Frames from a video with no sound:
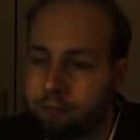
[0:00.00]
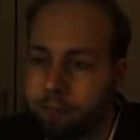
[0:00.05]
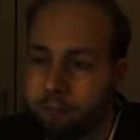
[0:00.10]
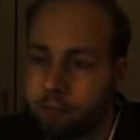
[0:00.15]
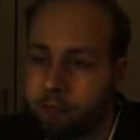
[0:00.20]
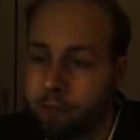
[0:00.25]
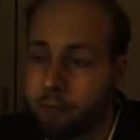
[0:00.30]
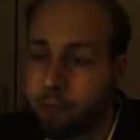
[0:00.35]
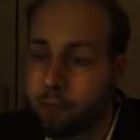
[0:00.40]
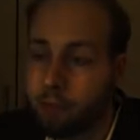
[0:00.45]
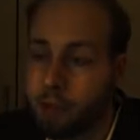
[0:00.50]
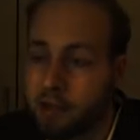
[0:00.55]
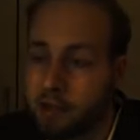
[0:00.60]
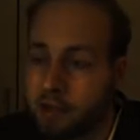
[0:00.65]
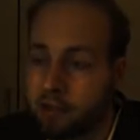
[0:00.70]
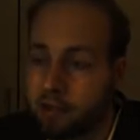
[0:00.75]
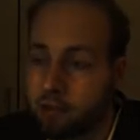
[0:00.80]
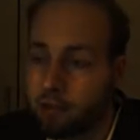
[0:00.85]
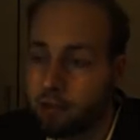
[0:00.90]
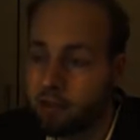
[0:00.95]
For a
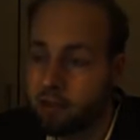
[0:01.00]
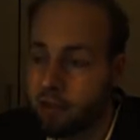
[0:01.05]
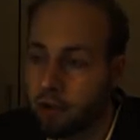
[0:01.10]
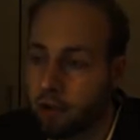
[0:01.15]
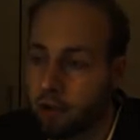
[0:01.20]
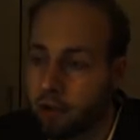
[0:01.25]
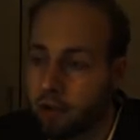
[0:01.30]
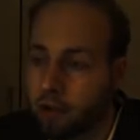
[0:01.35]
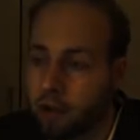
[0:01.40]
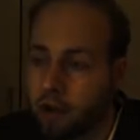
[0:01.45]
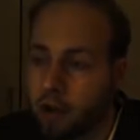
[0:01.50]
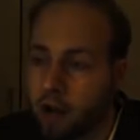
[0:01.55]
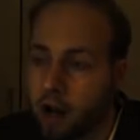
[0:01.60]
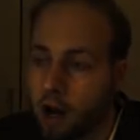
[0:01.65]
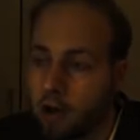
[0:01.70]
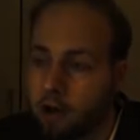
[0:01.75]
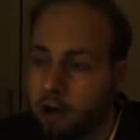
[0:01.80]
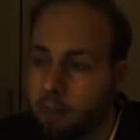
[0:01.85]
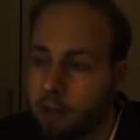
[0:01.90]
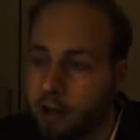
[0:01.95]
minute or so,
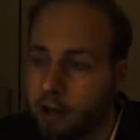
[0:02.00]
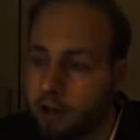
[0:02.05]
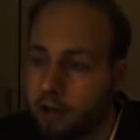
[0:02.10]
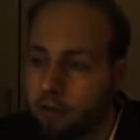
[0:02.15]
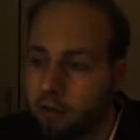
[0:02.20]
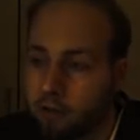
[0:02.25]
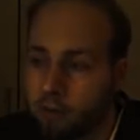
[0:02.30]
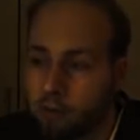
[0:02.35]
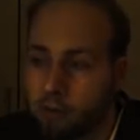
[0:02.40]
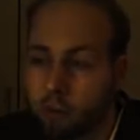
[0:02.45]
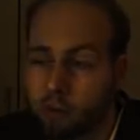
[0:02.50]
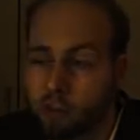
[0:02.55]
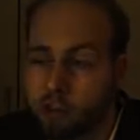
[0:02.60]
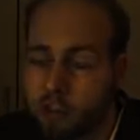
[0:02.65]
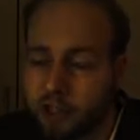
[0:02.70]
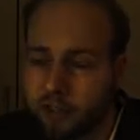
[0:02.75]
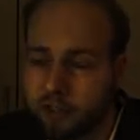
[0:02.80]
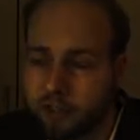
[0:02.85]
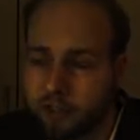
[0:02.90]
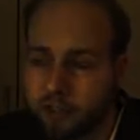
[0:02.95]
I remained
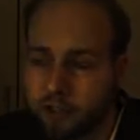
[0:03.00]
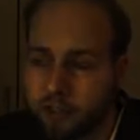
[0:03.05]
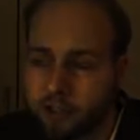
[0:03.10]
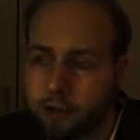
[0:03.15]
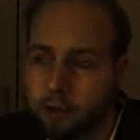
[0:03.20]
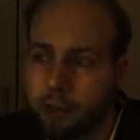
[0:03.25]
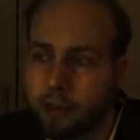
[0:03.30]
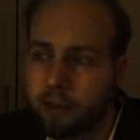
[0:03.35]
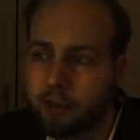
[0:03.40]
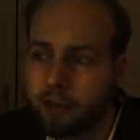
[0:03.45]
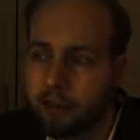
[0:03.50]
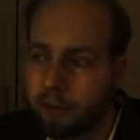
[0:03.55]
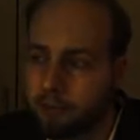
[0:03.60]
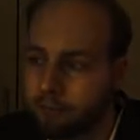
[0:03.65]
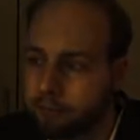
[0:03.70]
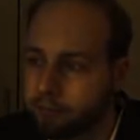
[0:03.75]
watching the curate,